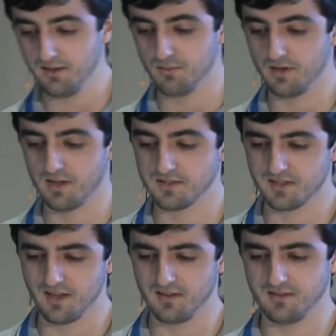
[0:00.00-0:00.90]
when I
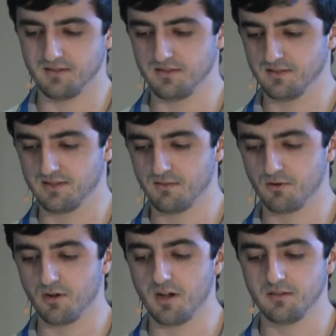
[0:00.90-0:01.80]
scanned
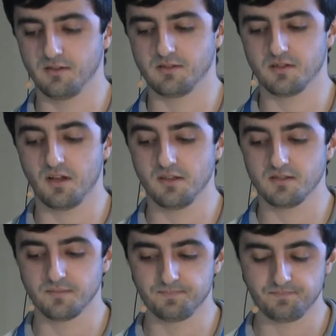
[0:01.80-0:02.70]
several hundred
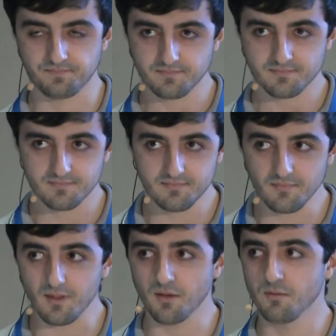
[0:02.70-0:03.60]
sites
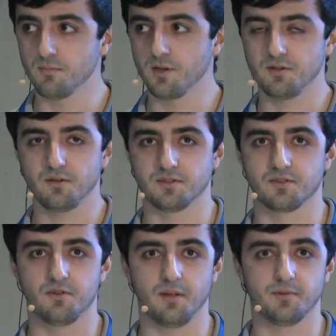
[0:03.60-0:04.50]
with my data
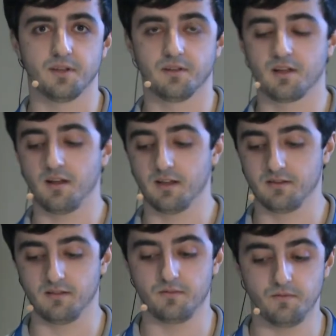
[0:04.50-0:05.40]
script and
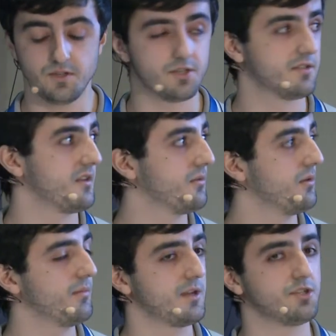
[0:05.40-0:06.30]
collected the features that
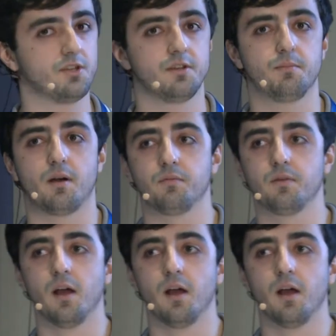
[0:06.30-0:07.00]
we mentioned above.